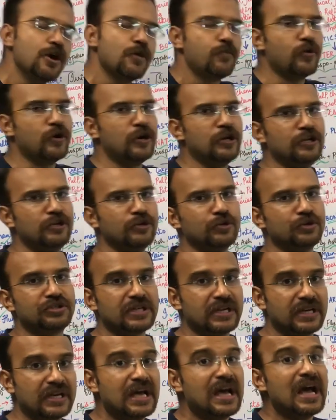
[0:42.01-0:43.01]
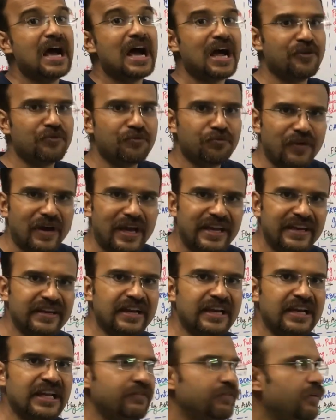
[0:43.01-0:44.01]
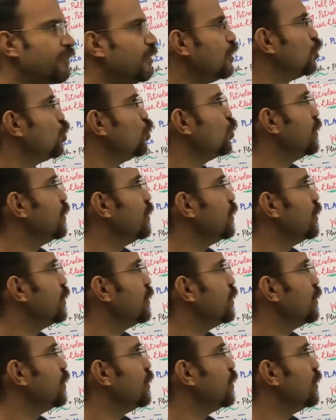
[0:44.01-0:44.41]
pollution? And finally, we will do